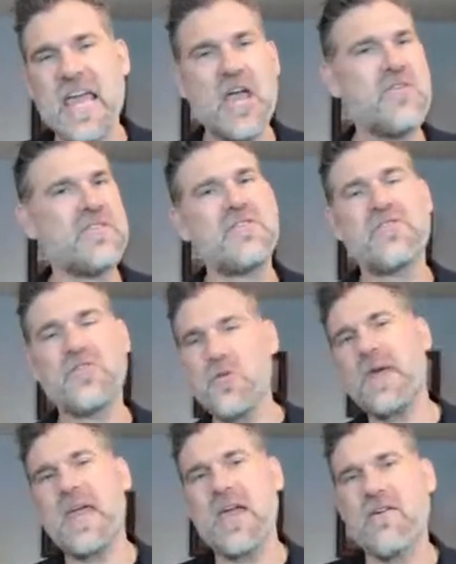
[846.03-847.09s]
Here is a
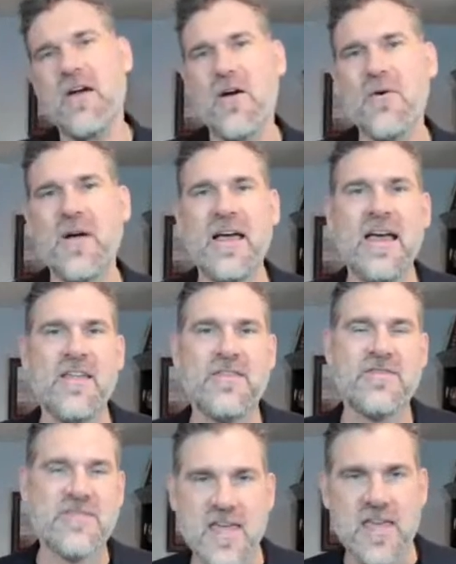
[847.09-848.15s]
superhero
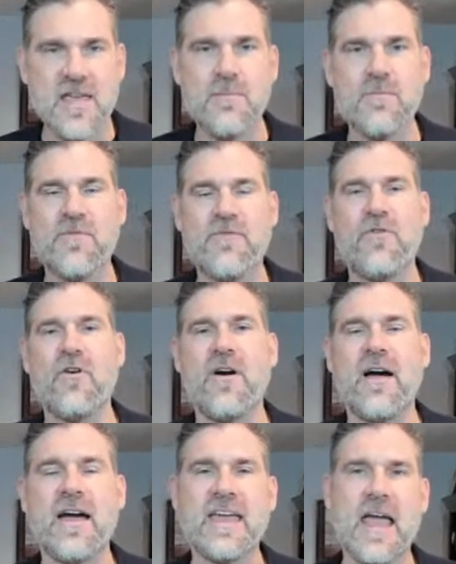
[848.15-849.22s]
theme for
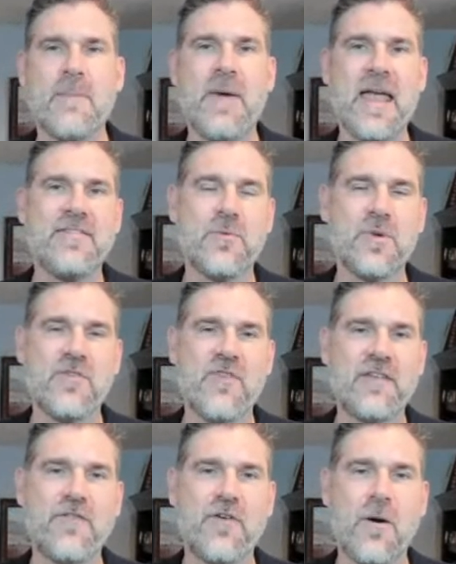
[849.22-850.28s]
a campaign that we
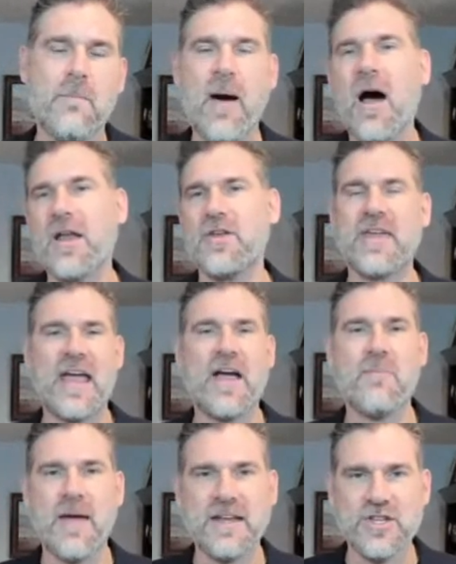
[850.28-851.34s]
ran for our partner
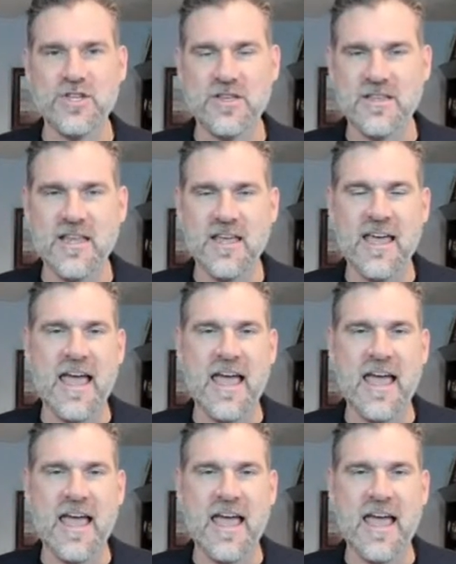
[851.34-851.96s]
account managers